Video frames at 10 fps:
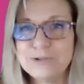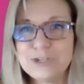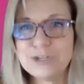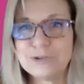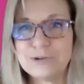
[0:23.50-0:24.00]

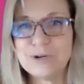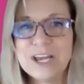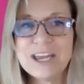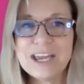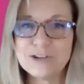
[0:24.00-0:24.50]
to
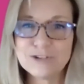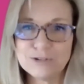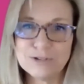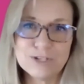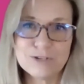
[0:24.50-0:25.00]

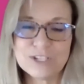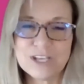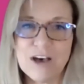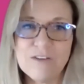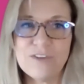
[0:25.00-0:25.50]
introduce
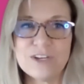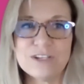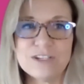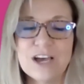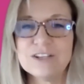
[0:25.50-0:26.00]
yourself
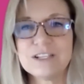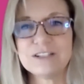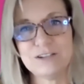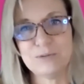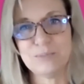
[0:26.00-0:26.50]
and tell us a
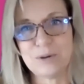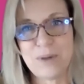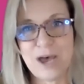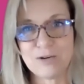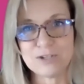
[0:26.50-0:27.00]
little bit
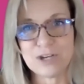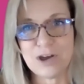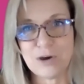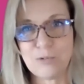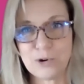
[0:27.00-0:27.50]
about
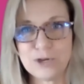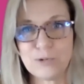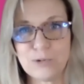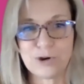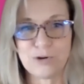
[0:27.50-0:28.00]
where
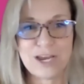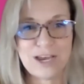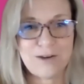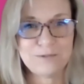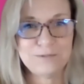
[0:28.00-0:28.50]
you work right now.